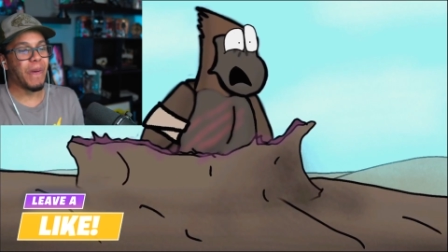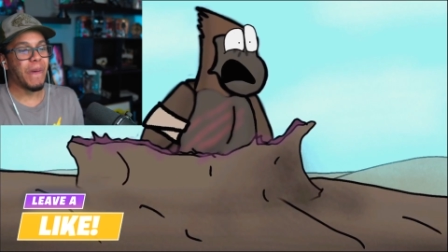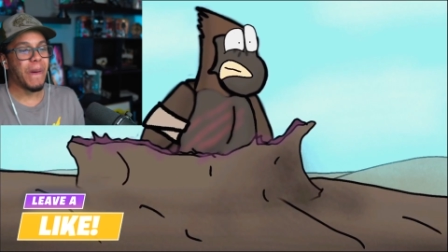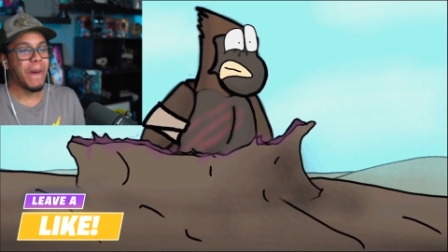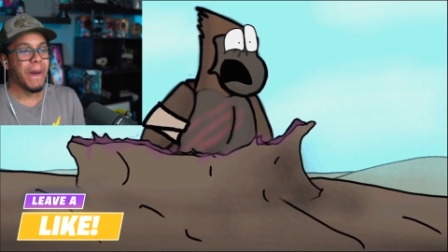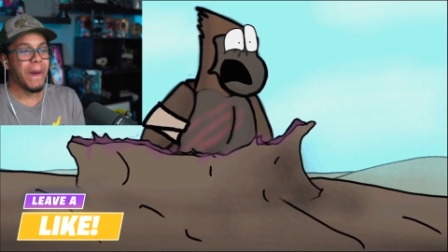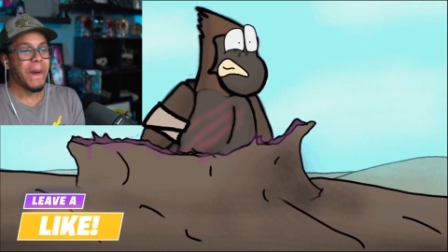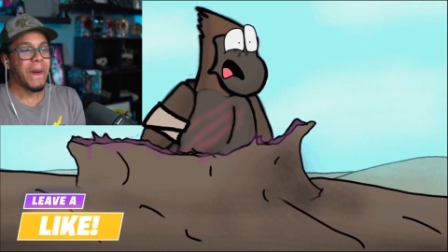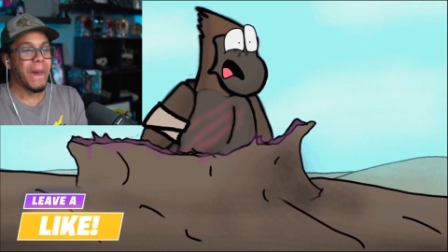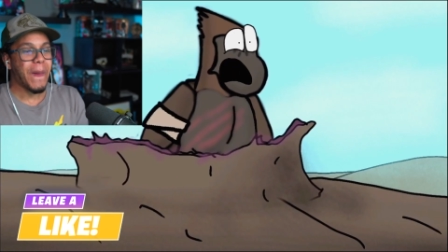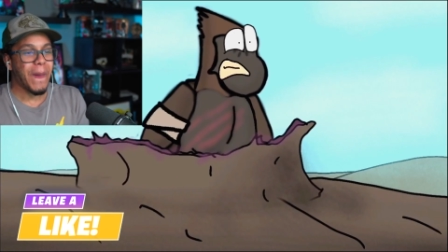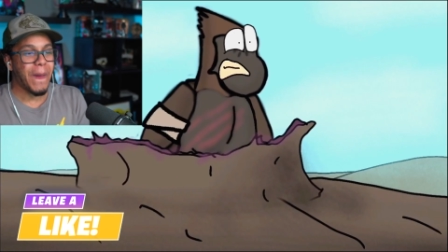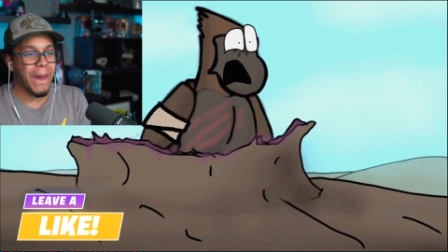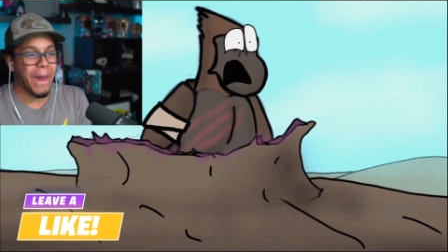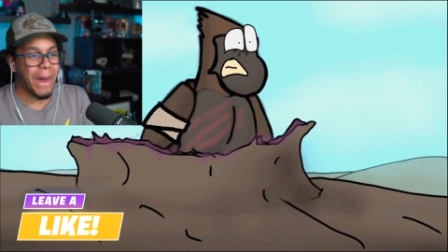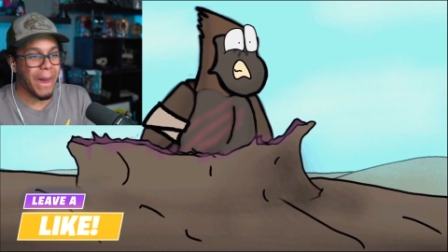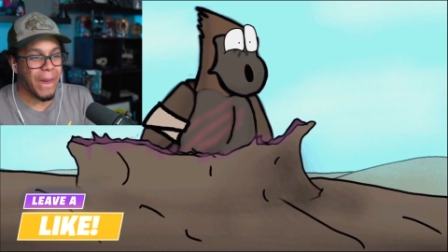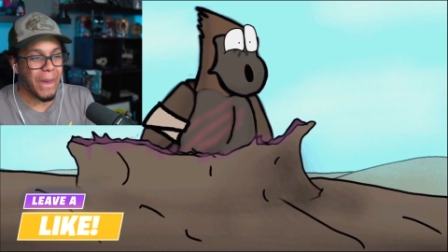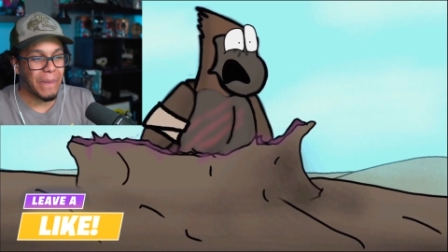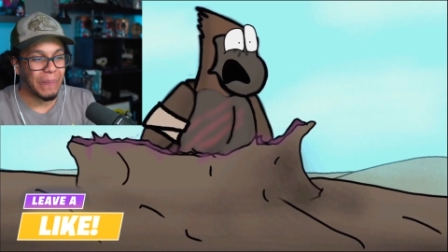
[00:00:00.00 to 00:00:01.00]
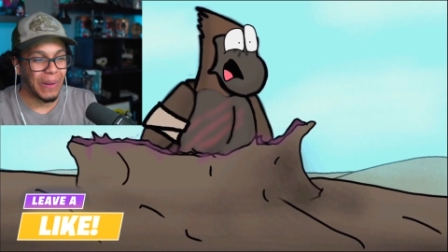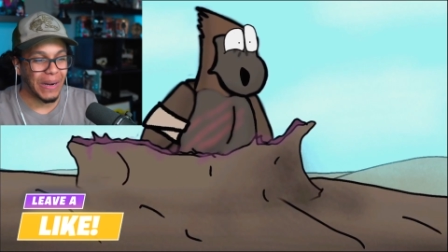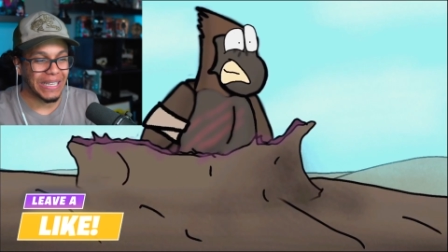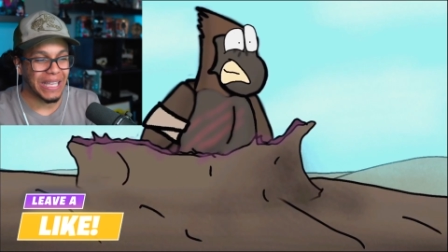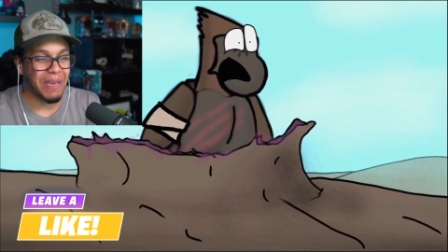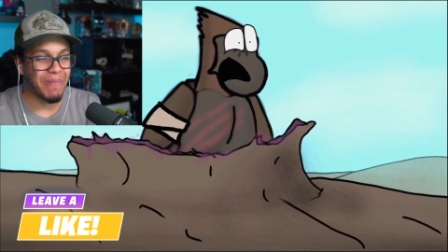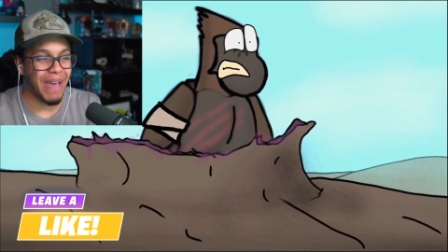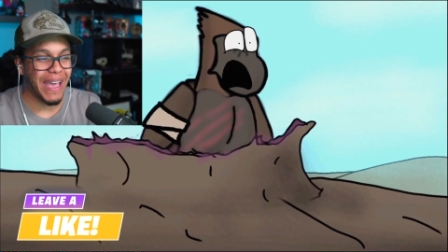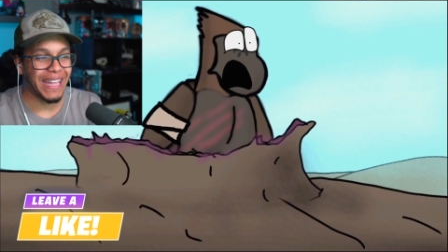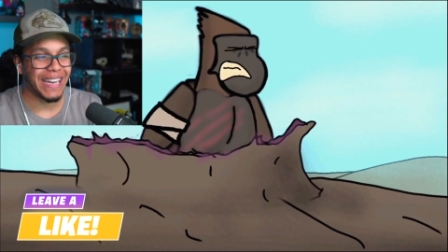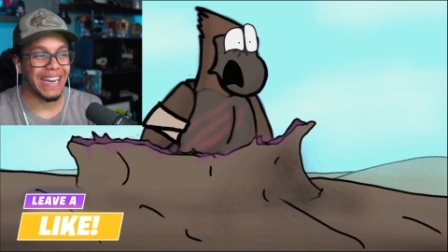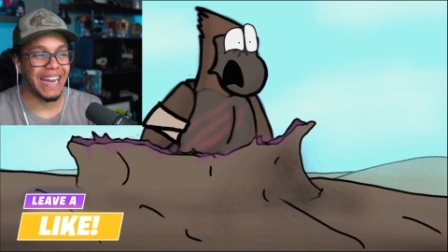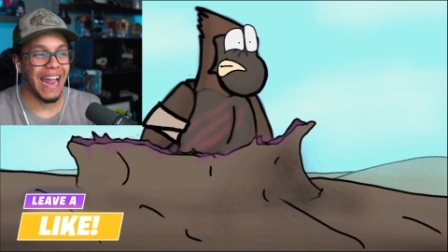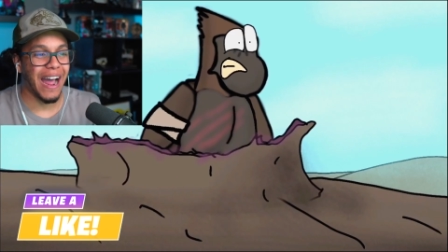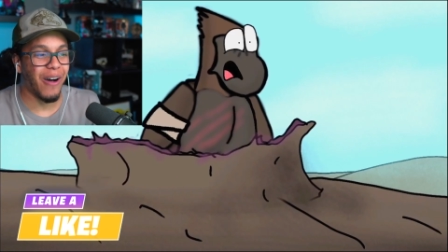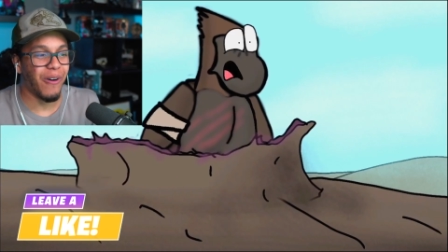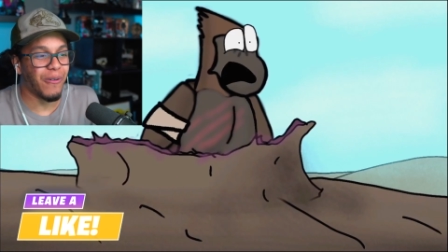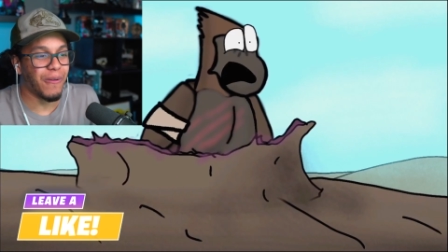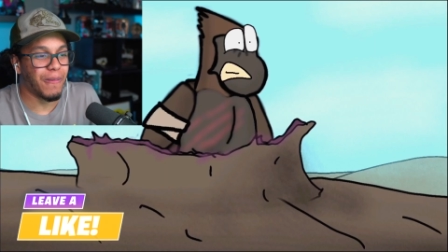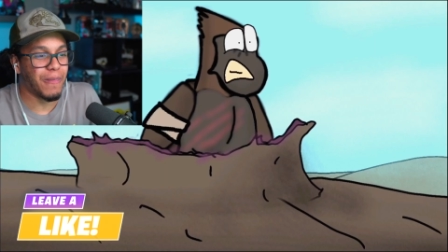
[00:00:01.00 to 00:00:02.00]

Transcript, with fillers: Oh, honestly, Monkey made it out.